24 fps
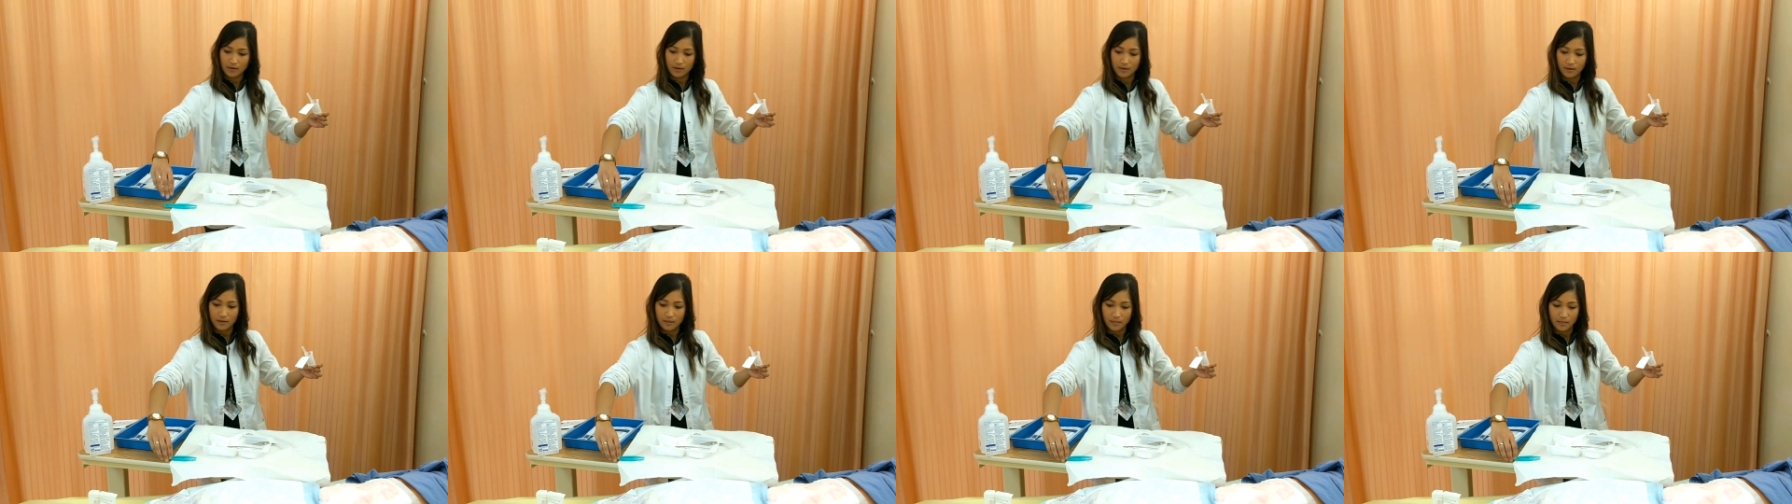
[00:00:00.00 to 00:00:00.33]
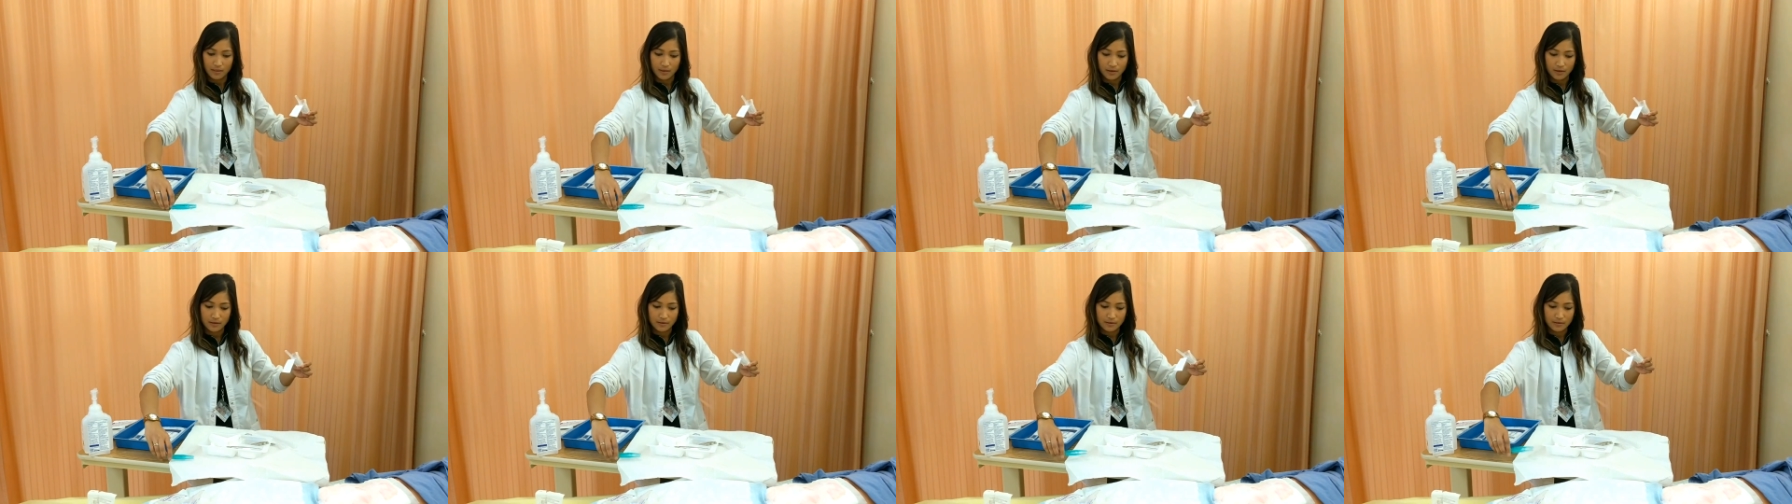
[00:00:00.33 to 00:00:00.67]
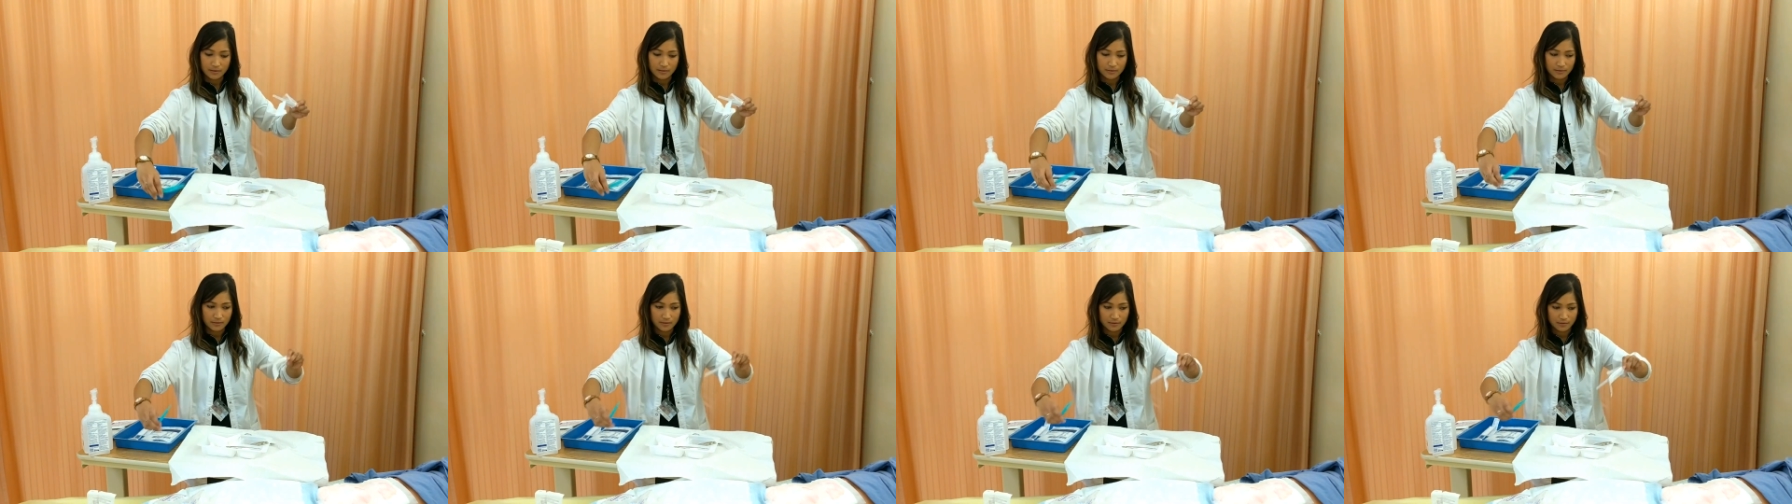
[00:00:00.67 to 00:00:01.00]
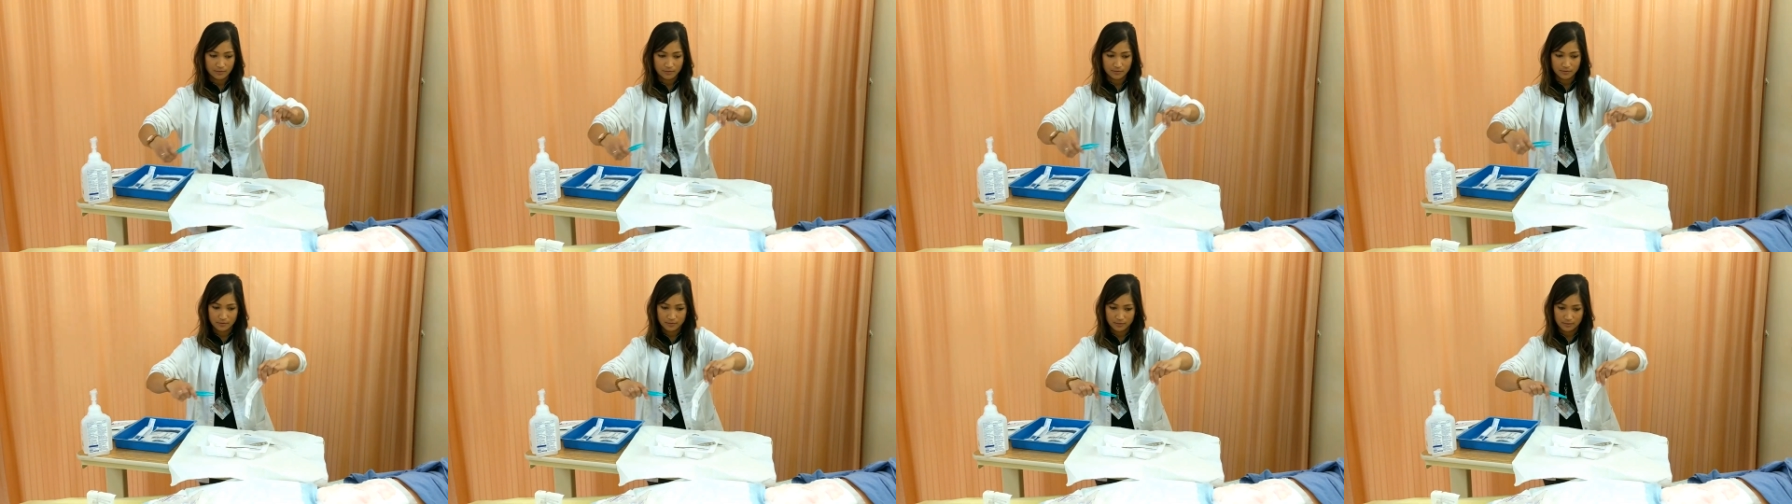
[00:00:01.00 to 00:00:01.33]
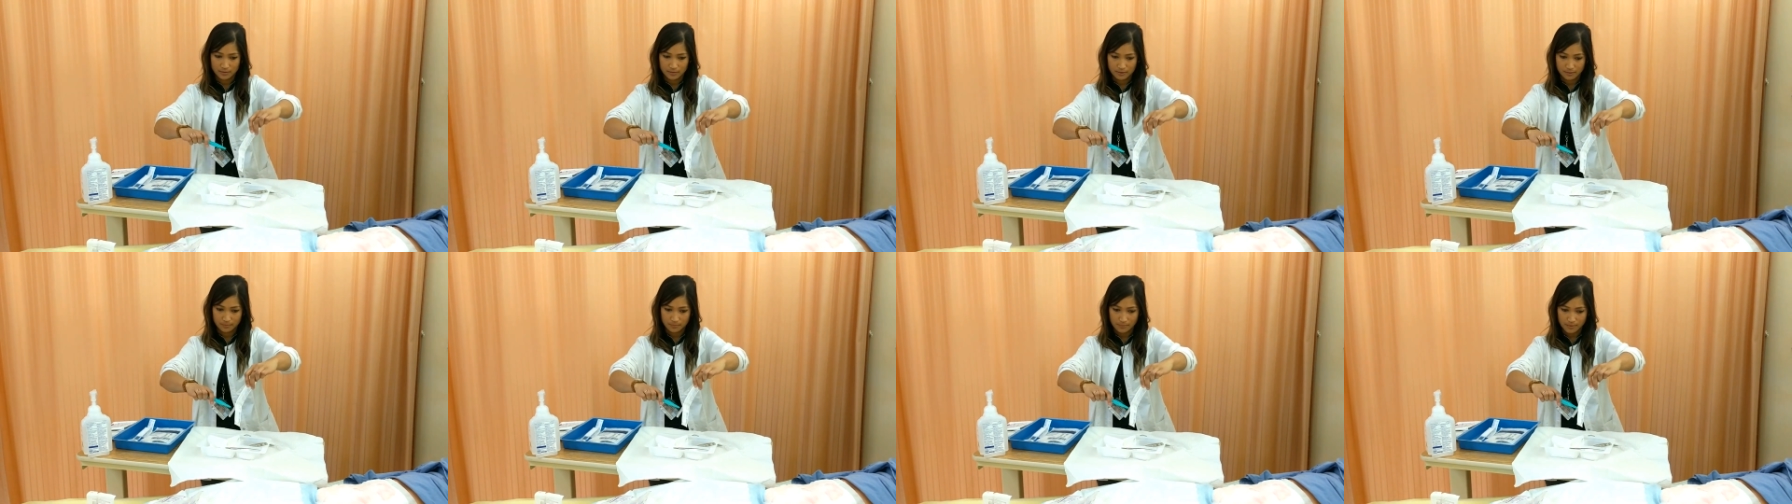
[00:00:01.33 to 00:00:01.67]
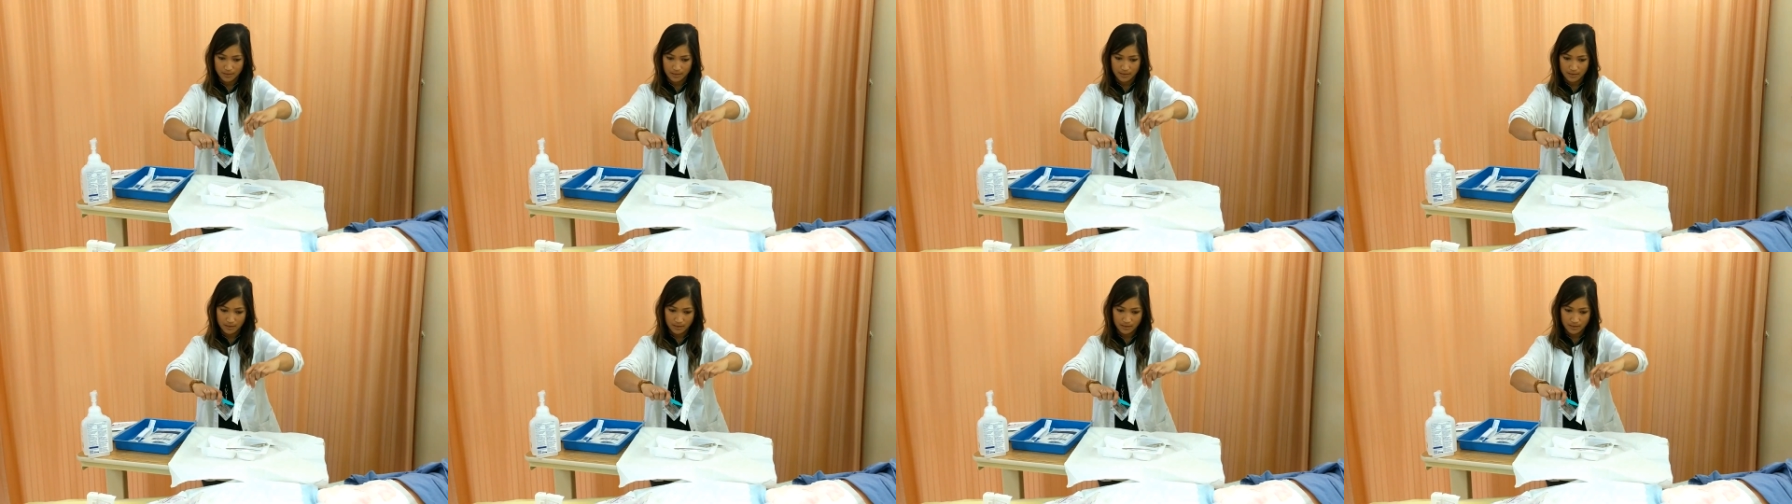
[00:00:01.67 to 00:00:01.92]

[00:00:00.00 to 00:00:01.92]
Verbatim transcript: And then just be